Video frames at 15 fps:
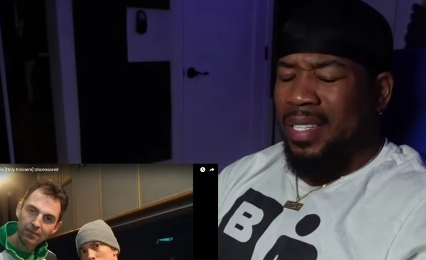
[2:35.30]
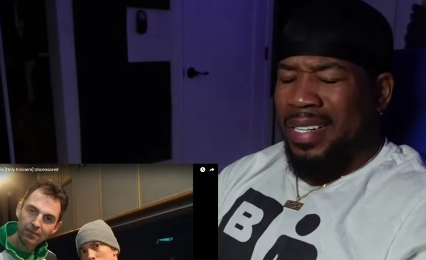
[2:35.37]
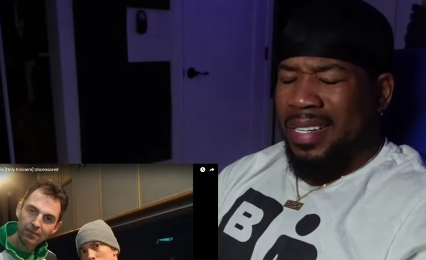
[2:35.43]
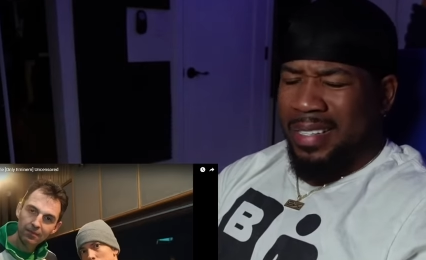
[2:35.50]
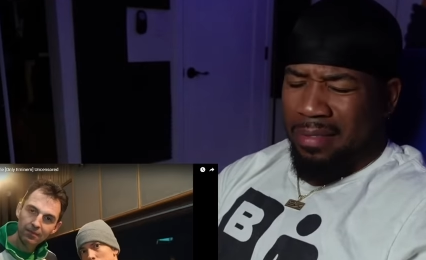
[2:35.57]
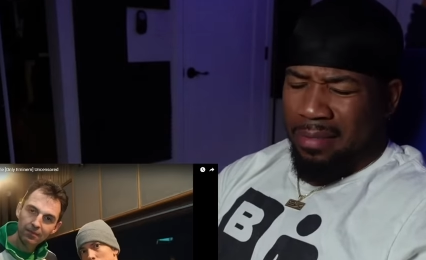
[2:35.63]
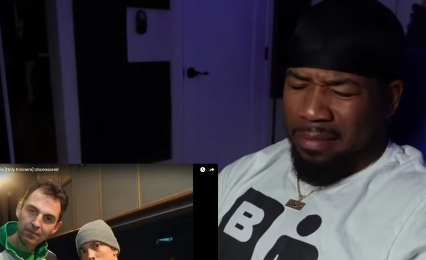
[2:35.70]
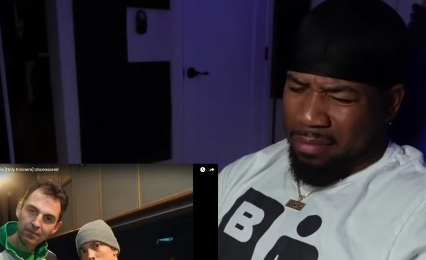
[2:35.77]

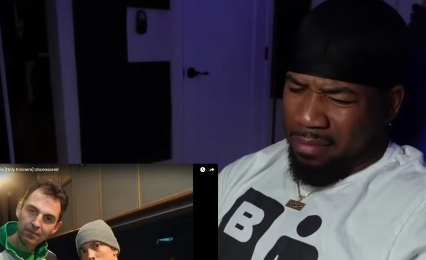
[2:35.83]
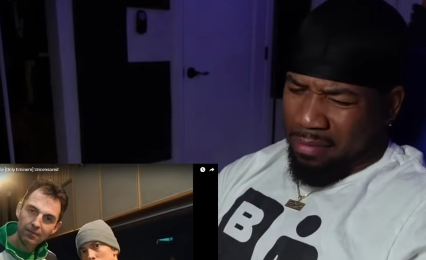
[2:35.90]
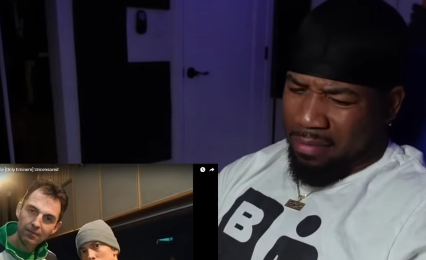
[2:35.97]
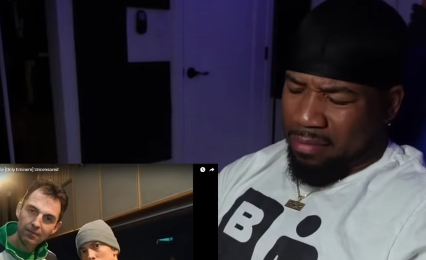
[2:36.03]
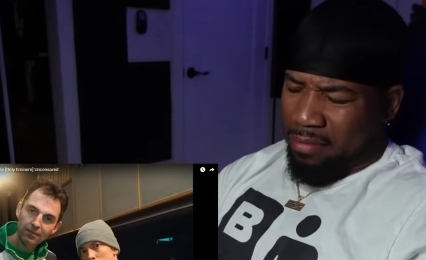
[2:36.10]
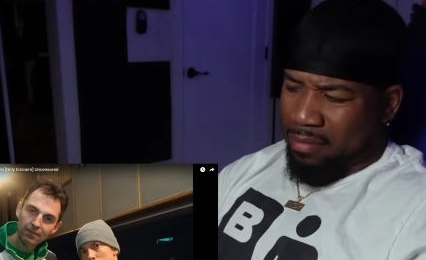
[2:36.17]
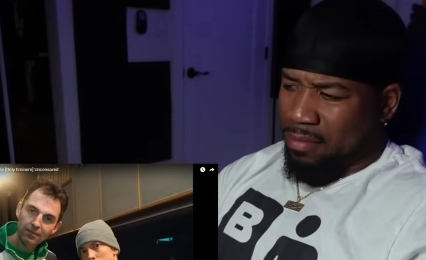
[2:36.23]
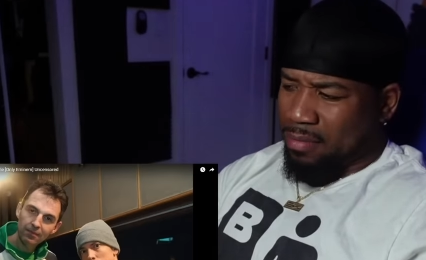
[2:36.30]

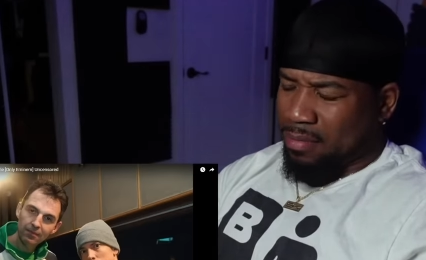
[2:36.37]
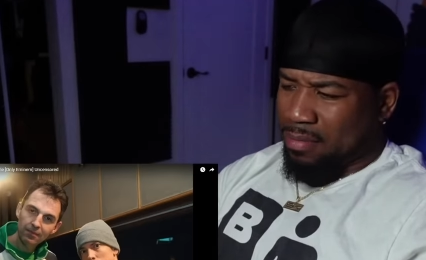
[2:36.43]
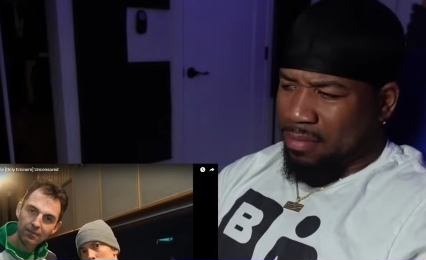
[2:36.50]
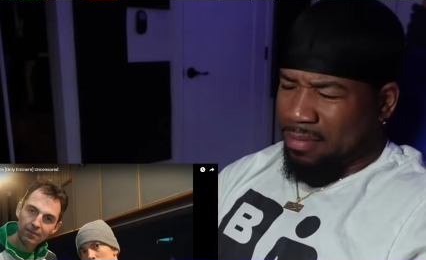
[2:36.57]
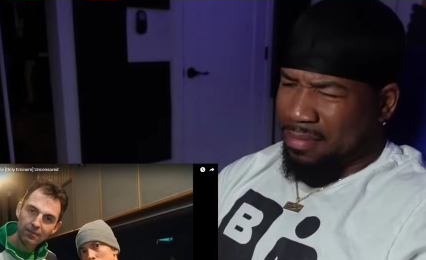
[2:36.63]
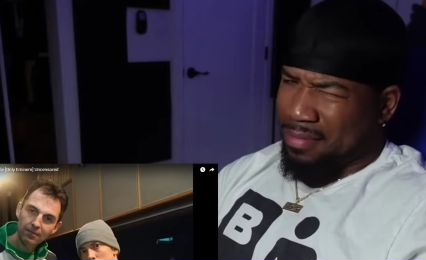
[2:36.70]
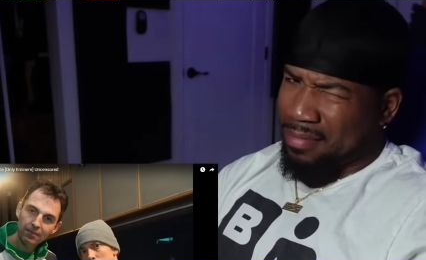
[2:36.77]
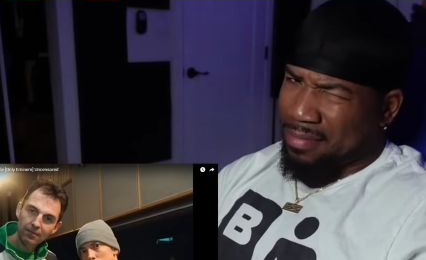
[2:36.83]

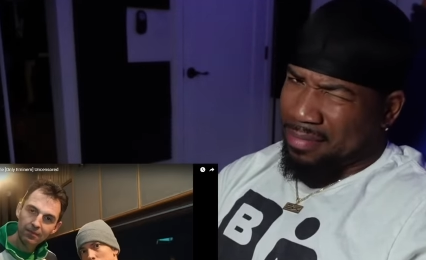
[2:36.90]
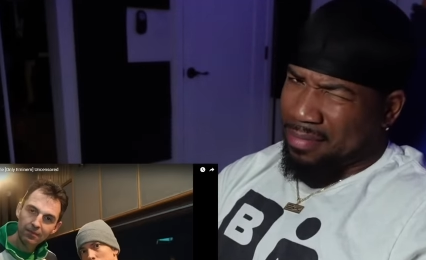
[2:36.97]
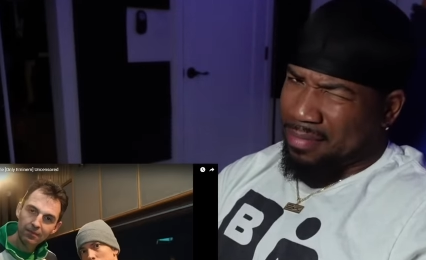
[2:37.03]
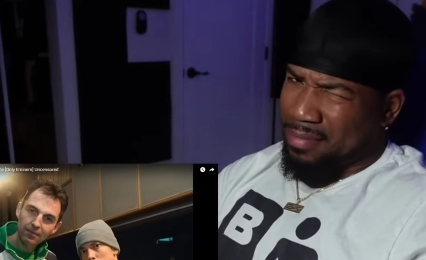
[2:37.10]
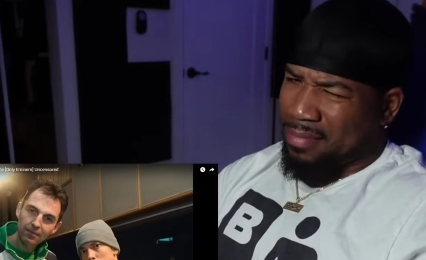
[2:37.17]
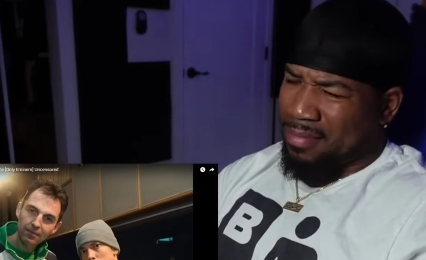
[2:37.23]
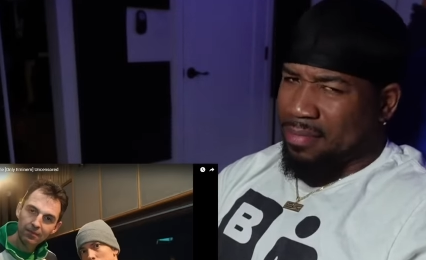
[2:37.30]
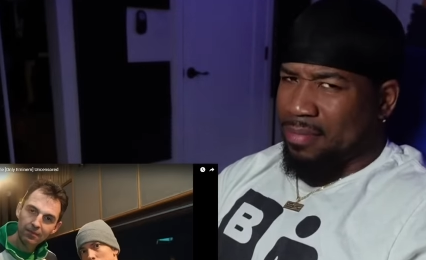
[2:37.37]

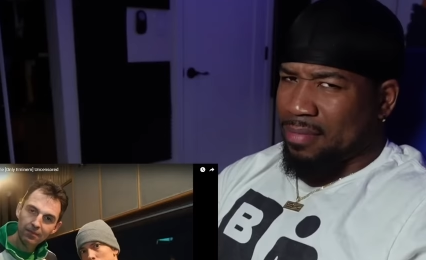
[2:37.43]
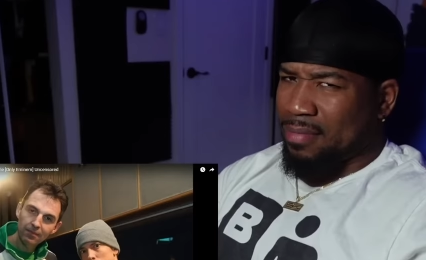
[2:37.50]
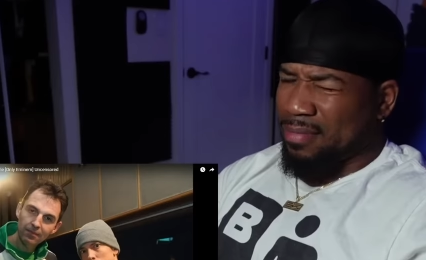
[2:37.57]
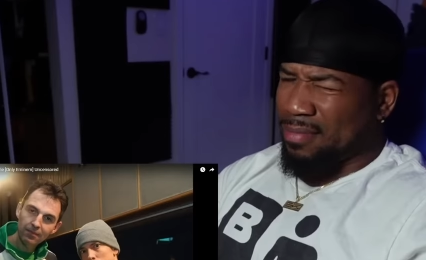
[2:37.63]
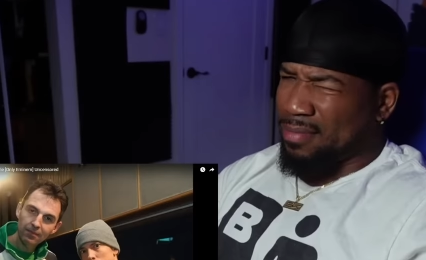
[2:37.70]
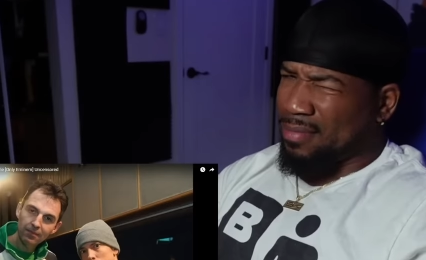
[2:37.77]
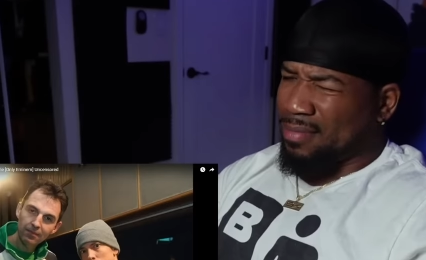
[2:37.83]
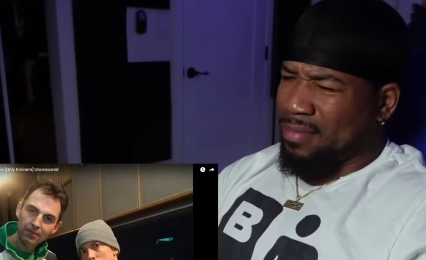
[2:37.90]

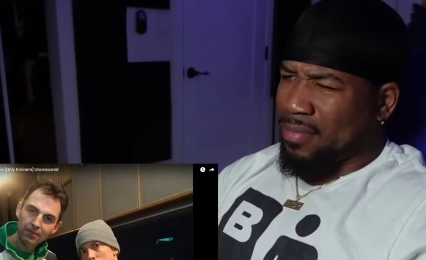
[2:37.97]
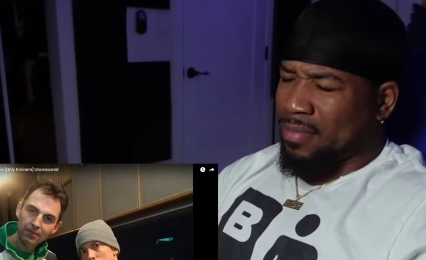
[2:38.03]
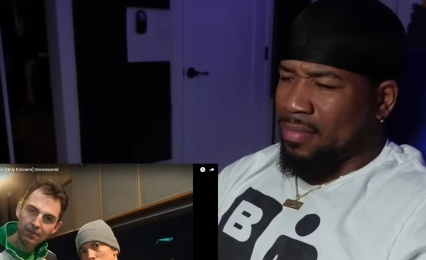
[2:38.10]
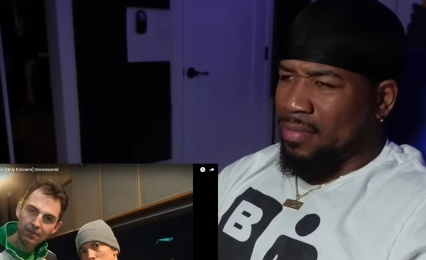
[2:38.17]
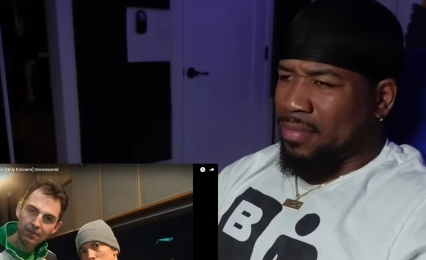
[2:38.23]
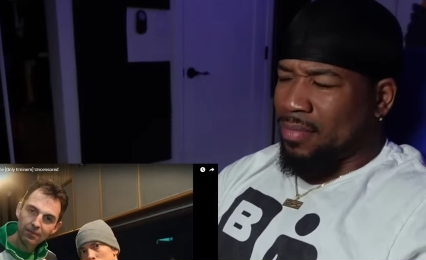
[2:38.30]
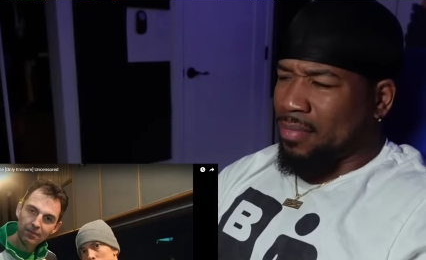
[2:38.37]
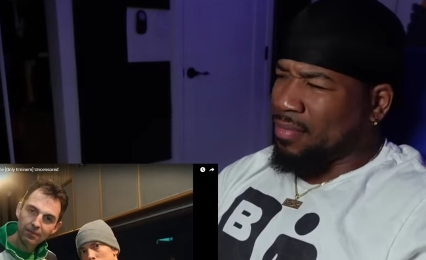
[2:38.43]

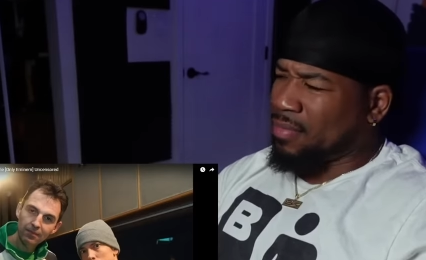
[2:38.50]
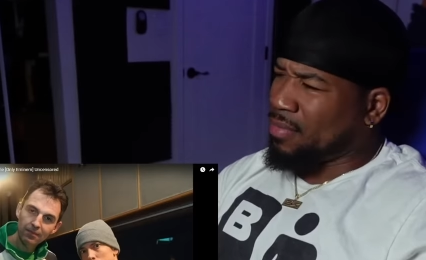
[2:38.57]
(no one is talking)